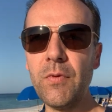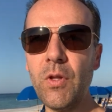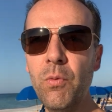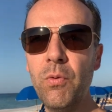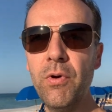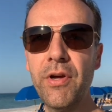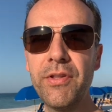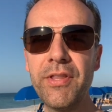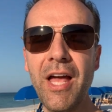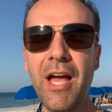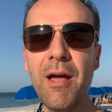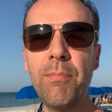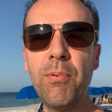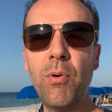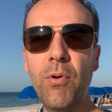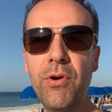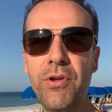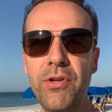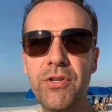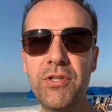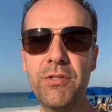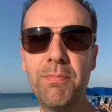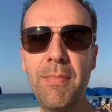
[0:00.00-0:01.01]
well, at that
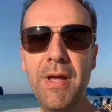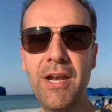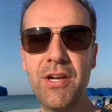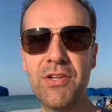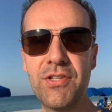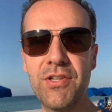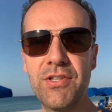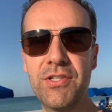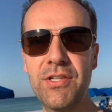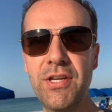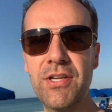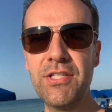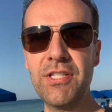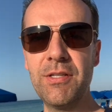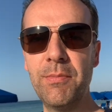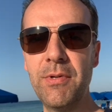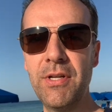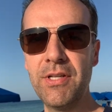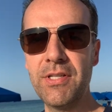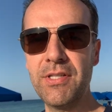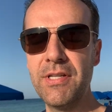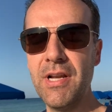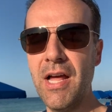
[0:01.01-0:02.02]
point, you just manage the system
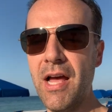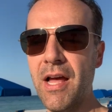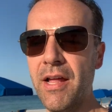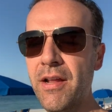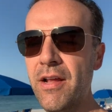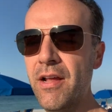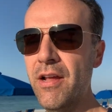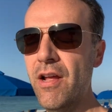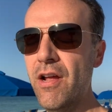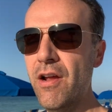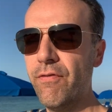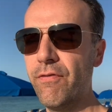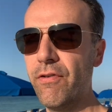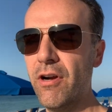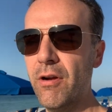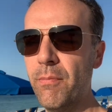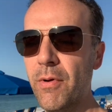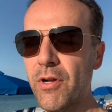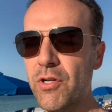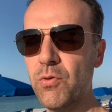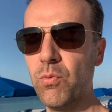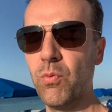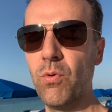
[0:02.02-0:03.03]
and it's not very
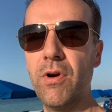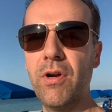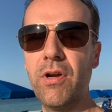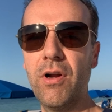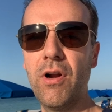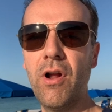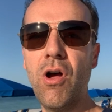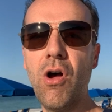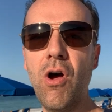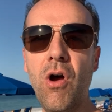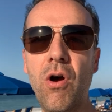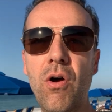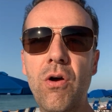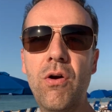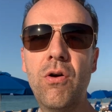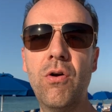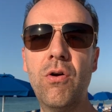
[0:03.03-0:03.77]
much work at all,